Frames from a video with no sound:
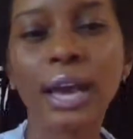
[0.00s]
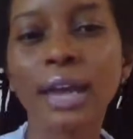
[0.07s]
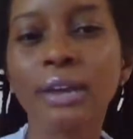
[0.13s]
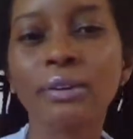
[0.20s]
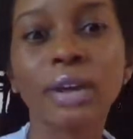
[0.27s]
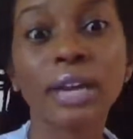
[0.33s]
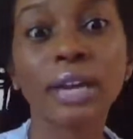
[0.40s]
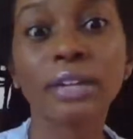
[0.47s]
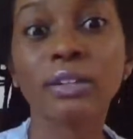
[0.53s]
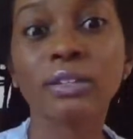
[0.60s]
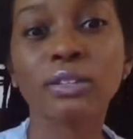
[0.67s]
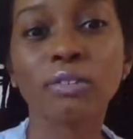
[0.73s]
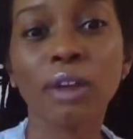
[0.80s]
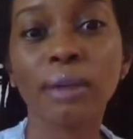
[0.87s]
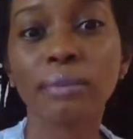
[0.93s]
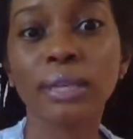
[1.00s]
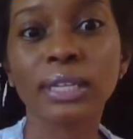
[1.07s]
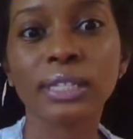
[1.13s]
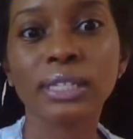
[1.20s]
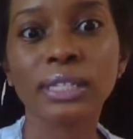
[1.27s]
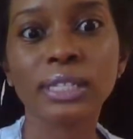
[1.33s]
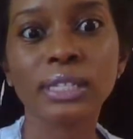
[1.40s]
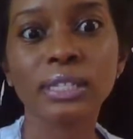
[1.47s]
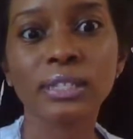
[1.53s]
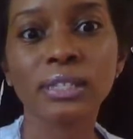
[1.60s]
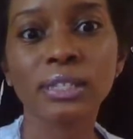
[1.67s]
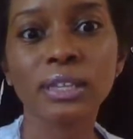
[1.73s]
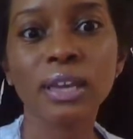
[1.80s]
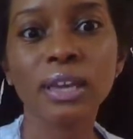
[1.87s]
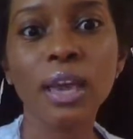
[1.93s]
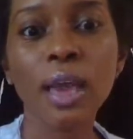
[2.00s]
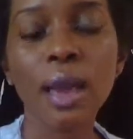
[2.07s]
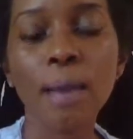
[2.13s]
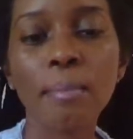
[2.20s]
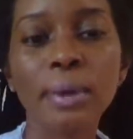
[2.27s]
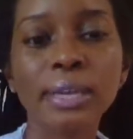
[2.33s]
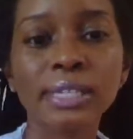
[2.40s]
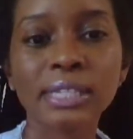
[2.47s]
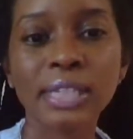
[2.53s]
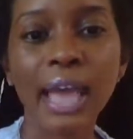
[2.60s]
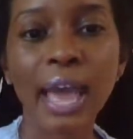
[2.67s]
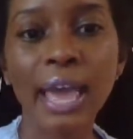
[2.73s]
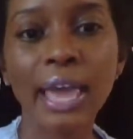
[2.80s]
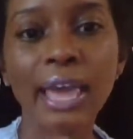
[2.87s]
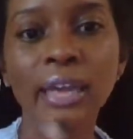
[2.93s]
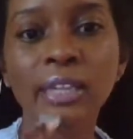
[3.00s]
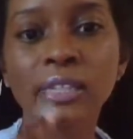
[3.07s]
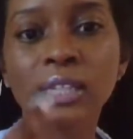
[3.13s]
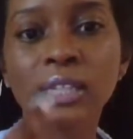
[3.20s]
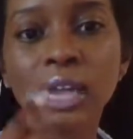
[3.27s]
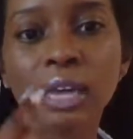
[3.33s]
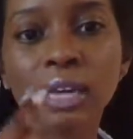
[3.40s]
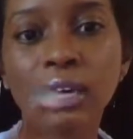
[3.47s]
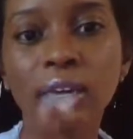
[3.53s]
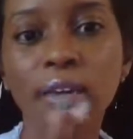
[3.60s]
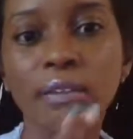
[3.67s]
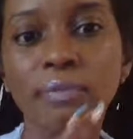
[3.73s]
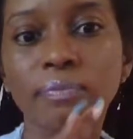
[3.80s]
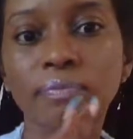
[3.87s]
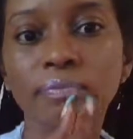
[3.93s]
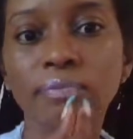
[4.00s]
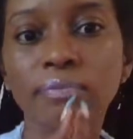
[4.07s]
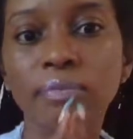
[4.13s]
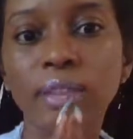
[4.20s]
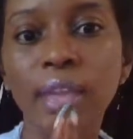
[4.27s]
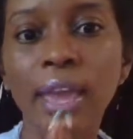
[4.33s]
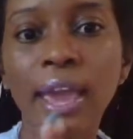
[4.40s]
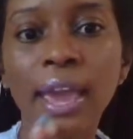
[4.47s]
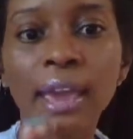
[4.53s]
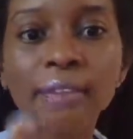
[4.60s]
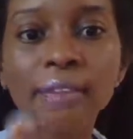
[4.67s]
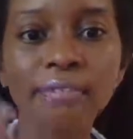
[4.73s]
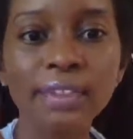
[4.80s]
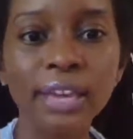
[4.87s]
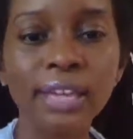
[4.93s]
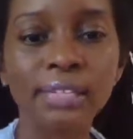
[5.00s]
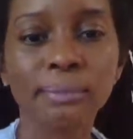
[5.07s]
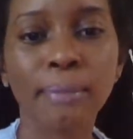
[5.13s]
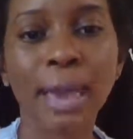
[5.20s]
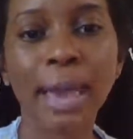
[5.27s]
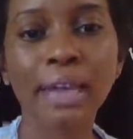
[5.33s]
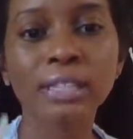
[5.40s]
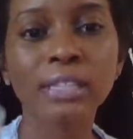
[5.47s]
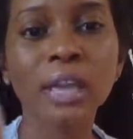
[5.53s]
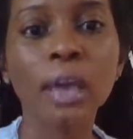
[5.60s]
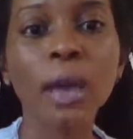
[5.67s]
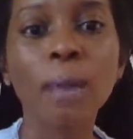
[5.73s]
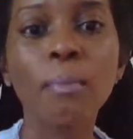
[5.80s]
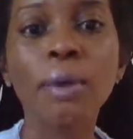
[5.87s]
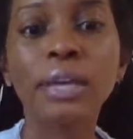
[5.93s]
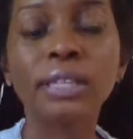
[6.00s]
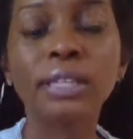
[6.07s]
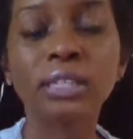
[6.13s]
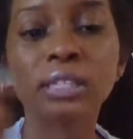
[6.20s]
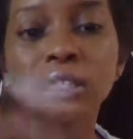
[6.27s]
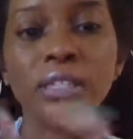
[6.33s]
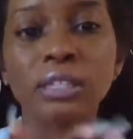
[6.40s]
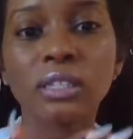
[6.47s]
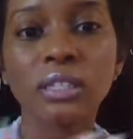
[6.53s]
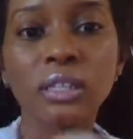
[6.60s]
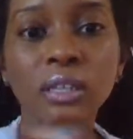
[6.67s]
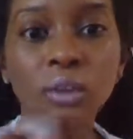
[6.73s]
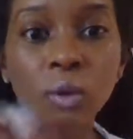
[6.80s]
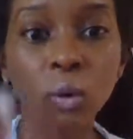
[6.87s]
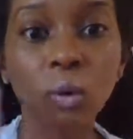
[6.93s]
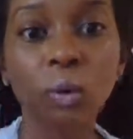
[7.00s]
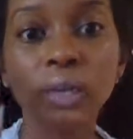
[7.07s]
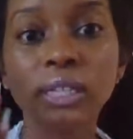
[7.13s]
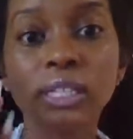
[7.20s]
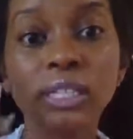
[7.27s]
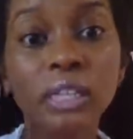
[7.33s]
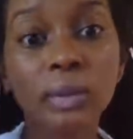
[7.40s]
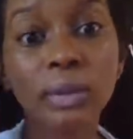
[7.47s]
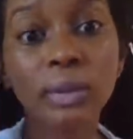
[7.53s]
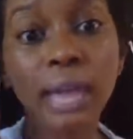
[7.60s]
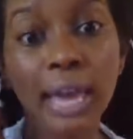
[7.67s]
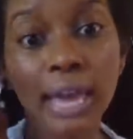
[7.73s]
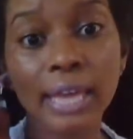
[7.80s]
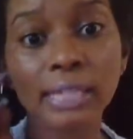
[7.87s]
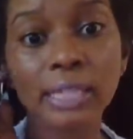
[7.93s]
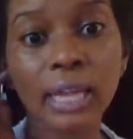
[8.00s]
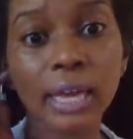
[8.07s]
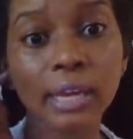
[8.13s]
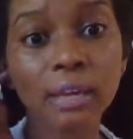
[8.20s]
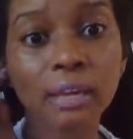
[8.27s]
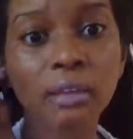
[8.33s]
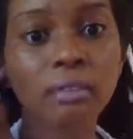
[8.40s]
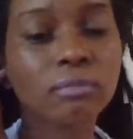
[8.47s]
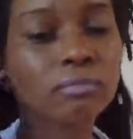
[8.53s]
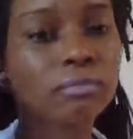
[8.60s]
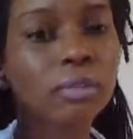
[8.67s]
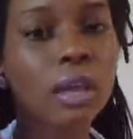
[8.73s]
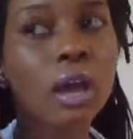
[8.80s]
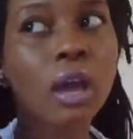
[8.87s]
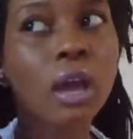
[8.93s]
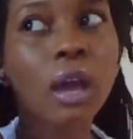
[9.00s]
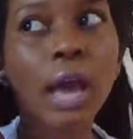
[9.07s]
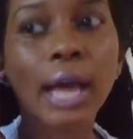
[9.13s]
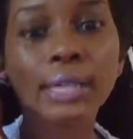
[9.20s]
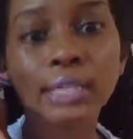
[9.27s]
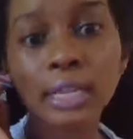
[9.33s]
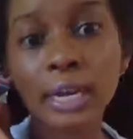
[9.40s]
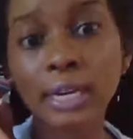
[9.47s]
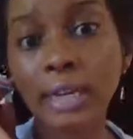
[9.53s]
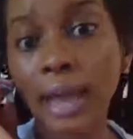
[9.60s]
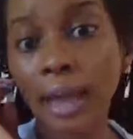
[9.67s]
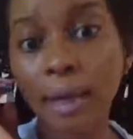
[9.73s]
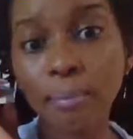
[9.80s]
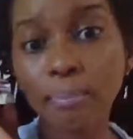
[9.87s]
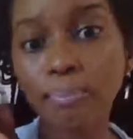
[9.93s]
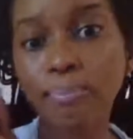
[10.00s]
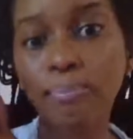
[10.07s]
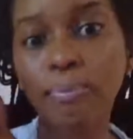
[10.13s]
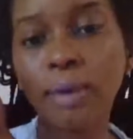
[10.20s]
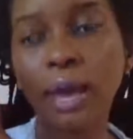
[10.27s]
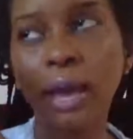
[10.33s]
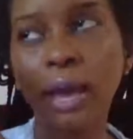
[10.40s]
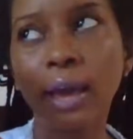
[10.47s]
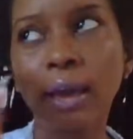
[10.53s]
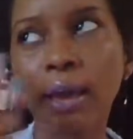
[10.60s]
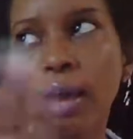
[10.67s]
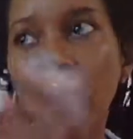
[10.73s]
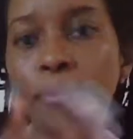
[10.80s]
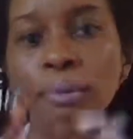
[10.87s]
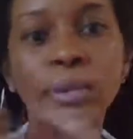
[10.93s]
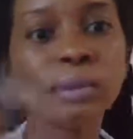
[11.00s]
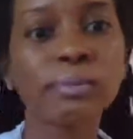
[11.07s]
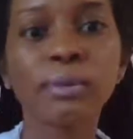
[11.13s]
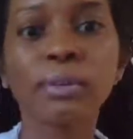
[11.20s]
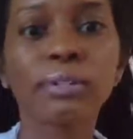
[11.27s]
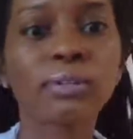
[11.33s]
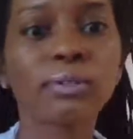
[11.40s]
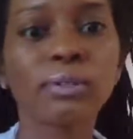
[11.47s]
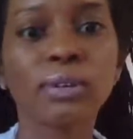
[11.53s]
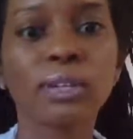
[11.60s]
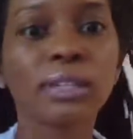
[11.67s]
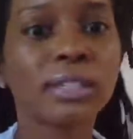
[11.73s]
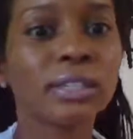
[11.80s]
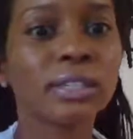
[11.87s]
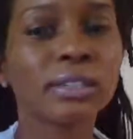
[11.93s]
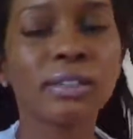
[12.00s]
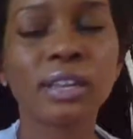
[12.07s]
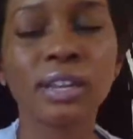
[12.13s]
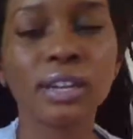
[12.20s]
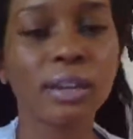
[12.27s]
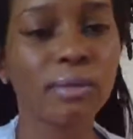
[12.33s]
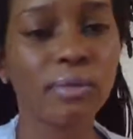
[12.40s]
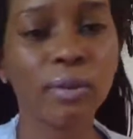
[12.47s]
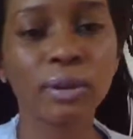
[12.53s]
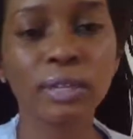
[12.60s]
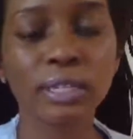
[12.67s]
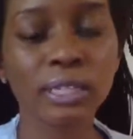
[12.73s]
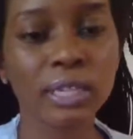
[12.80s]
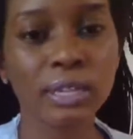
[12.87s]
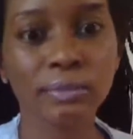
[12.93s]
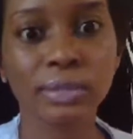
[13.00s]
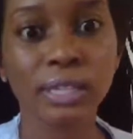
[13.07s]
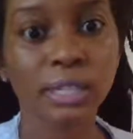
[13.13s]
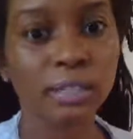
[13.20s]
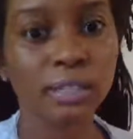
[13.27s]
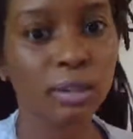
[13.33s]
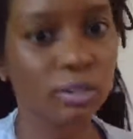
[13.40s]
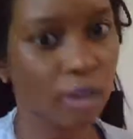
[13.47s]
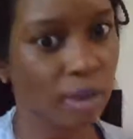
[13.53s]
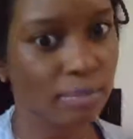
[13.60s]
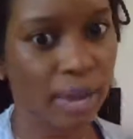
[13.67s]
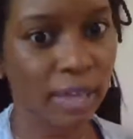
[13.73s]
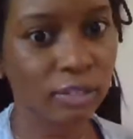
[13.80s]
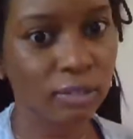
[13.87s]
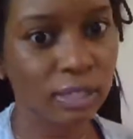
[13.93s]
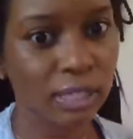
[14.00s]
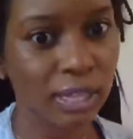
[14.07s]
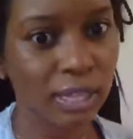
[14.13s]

I don't know how to describe the consistency, but it's not as like heavy as MAC's, but it's still it still lasts. Like I took a nap, I had put lip gloss on, ended up falling asleep because I told you I'm naturally